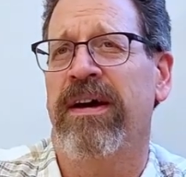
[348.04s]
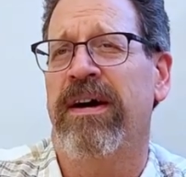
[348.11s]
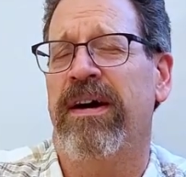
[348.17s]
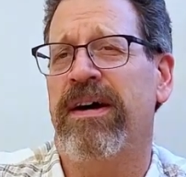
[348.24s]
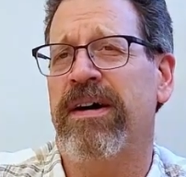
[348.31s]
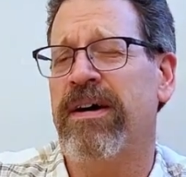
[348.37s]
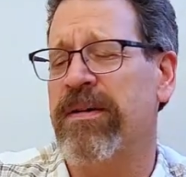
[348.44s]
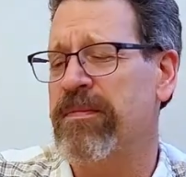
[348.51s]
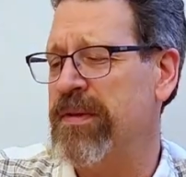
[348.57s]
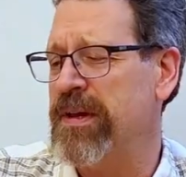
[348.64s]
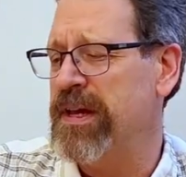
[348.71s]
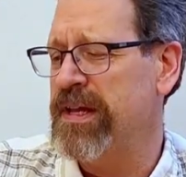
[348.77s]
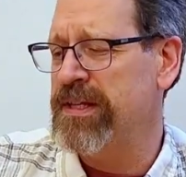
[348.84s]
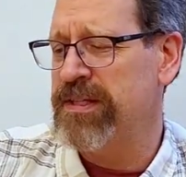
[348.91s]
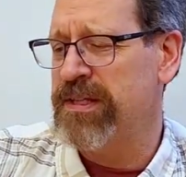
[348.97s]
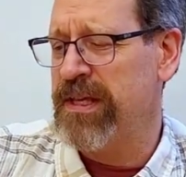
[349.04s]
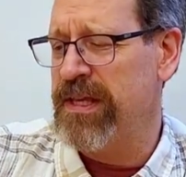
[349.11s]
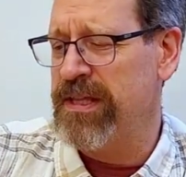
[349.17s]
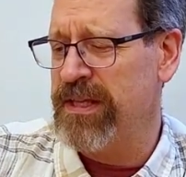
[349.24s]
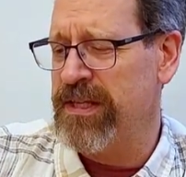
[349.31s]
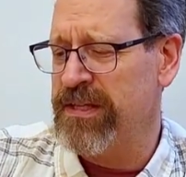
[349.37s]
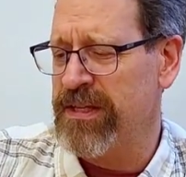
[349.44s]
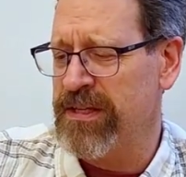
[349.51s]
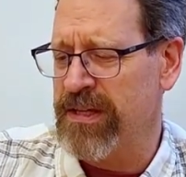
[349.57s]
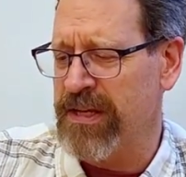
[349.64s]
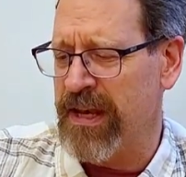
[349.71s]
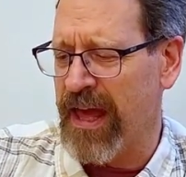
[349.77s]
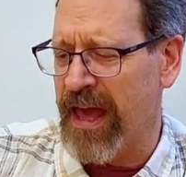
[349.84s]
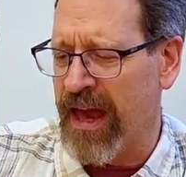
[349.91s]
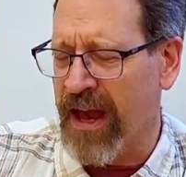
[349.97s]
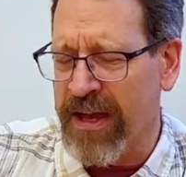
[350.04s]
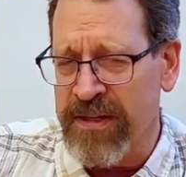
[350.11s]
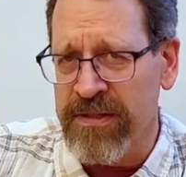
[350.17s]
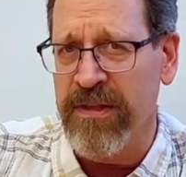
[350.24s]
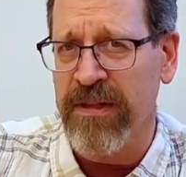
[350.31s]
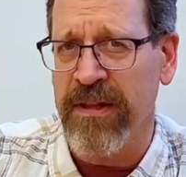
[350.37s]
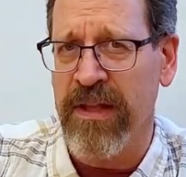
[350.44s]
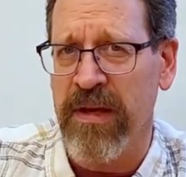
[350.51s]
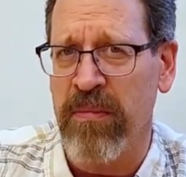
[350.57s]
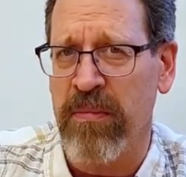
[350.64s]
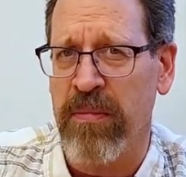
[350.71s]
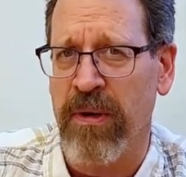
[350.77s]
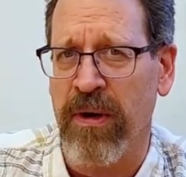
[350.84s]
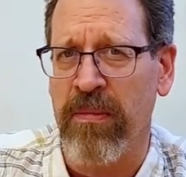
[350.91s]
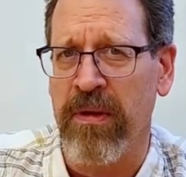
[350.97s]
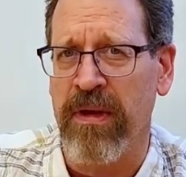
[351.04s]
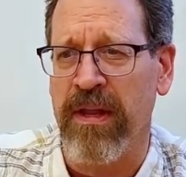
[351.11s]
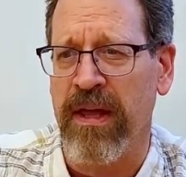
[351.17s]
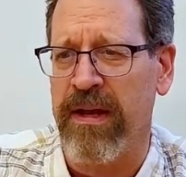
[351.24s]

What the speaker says: This is an excellent bourbon,